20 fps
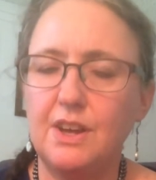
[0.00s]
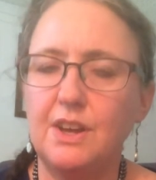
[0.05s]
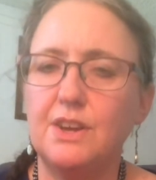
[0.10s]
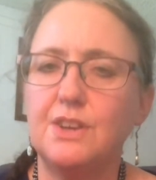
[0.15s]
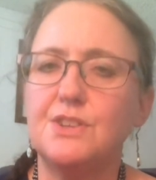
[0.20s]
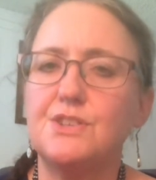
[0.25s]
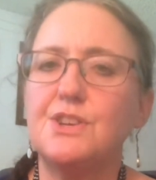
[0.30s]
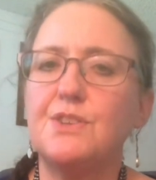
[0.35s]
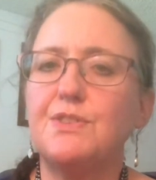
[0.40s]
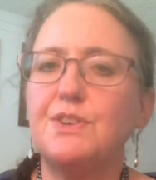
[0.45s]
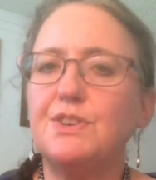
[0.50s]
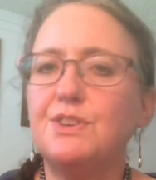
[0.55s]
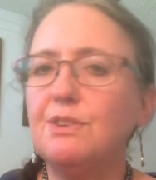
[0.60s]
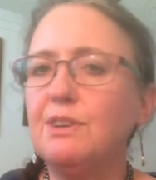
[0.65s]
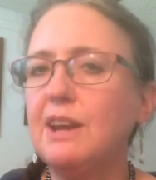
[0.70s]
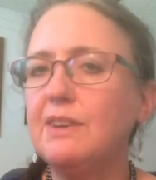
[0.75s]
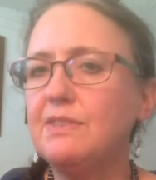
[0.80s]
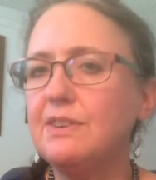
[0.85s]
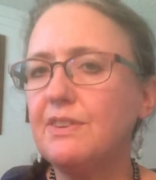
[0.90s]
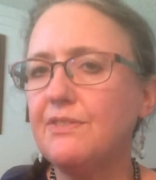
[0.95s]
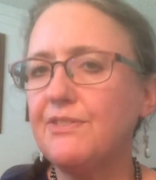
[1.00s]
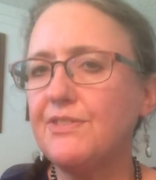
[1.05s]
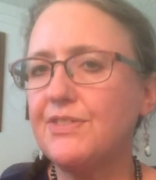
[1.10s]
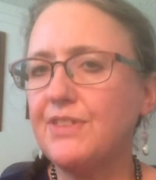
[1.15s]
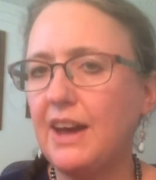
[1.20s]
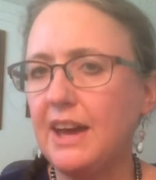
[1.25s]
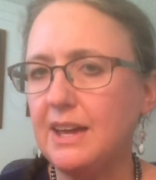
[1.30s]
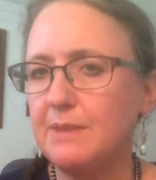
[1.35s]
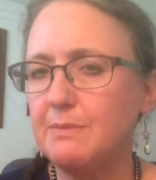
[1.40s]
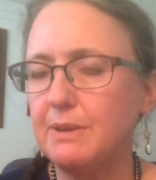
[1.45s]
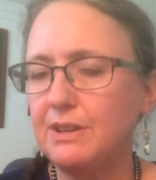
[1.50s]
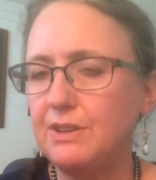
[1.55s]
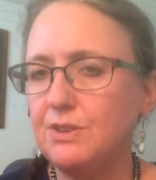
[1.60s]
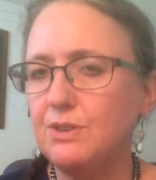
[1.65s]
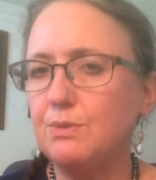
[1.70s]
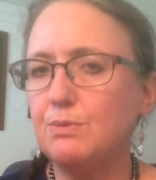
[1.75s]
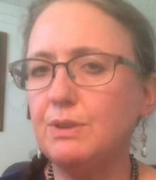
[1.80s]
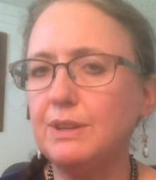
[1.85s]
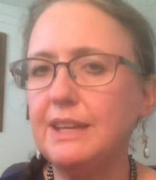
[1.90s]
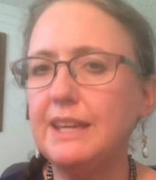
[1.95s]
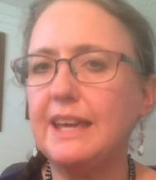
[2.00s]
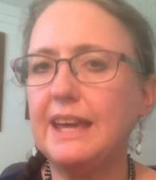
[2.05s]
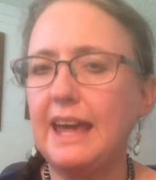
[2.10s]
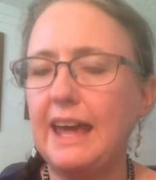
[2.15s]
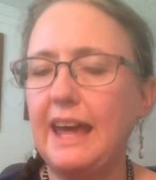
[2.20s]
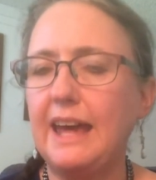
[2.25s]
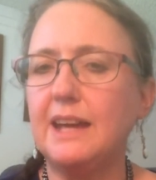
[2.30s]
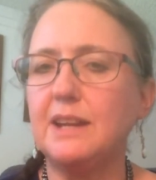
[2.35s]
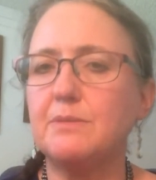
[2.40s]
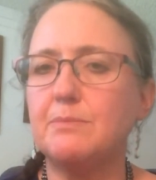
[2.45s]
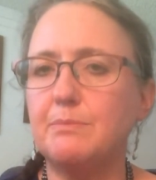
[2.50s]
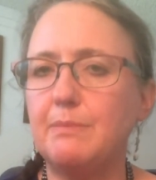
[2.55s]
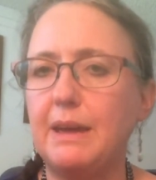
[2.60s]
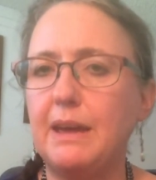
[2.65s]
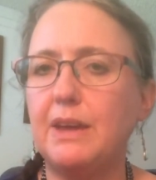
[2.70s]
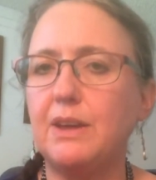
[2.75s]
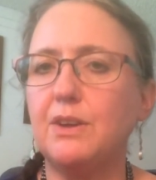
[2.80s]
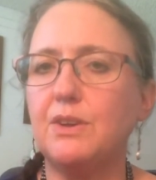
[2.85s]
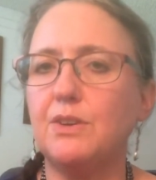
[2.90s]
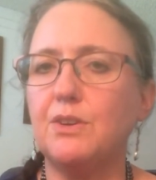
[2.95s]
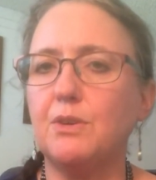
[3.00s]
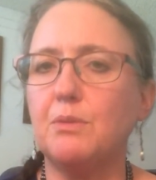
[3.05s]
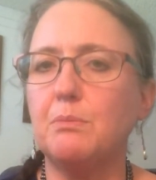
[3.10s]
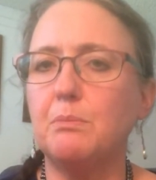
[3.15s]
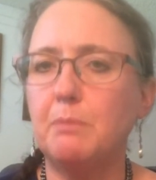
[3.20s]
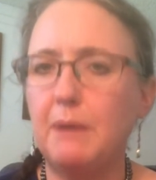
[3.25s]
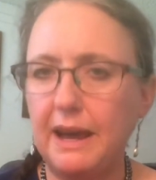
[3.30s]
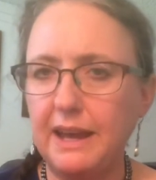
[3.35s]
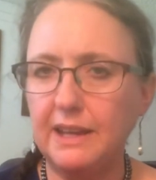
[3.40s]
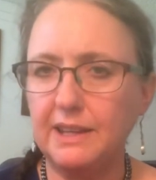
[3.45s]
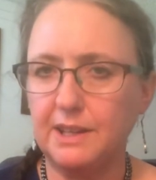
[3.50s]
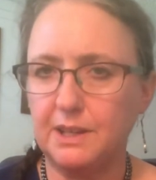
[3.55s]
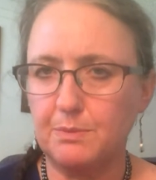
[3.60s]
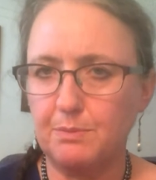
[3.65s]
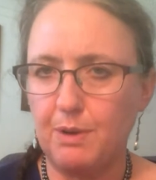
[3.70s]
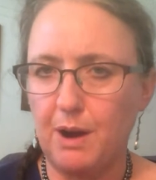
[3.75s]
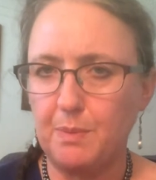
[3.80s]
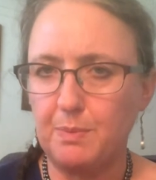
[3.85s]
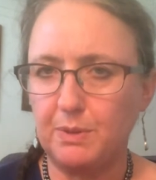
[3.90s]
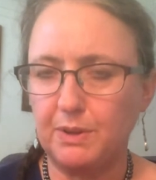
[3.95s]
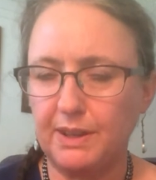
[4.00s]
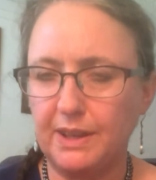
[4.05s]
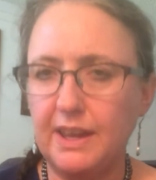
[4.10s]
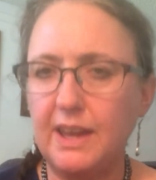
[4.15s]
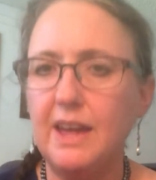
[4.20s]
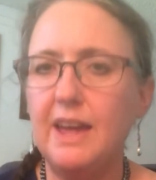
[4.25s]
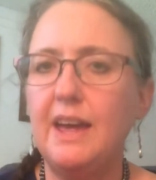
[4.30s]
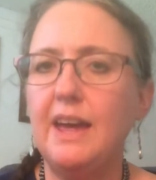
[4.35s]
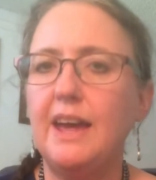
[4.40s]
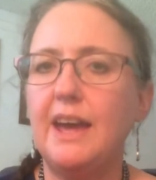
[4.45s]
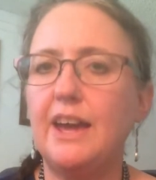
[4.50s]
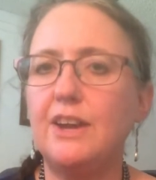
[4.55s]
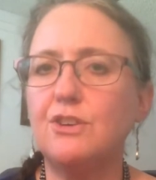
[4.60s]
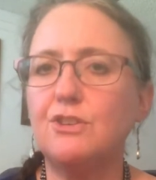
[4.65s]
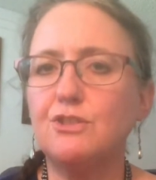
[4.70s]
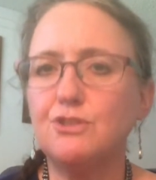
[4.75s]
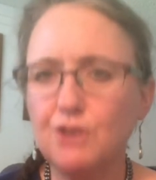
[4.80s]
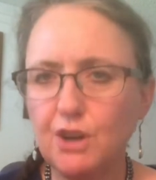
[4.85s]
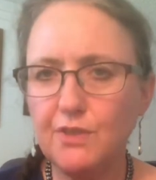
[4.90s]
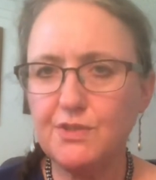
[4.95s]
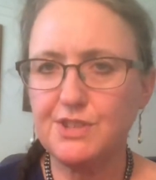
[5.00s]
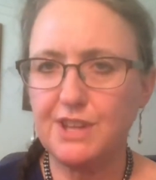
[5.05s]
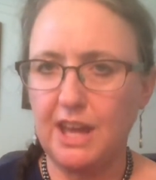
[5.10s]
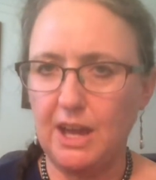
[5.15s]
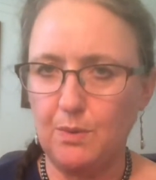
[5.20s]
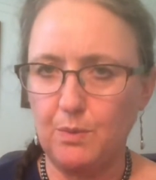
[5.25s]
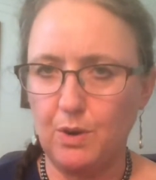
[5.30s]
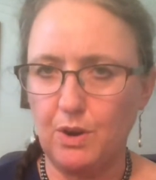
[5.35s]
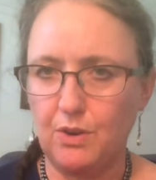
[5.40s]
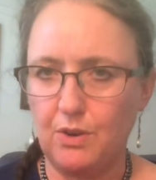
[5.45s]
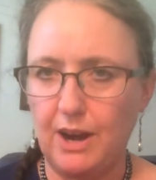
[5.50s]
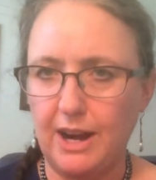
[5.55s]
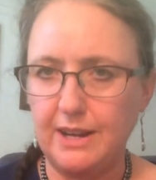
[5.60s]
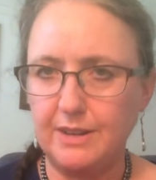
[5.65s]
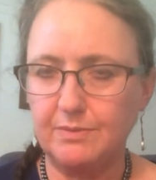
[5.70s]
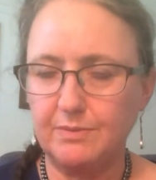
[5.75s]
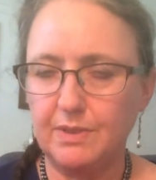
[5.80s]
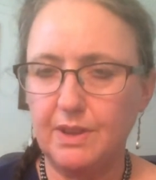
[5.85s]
So if you don't have enough thiamine, you really can't make your myelin properly and your nerves can't work right.